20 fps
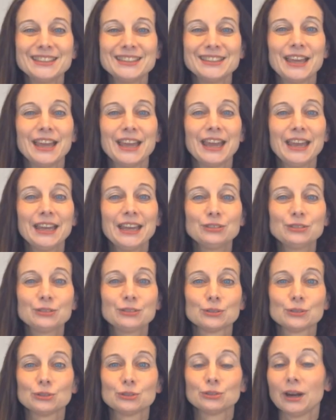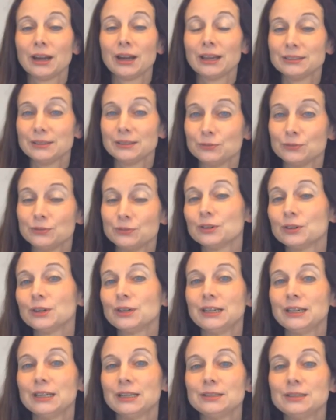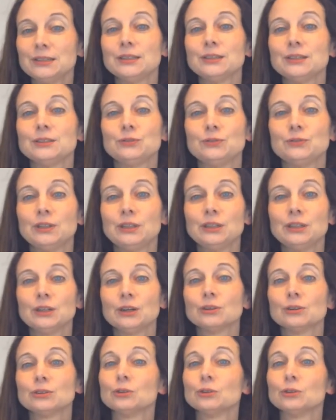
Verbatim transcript: The answers are at the very end of this video,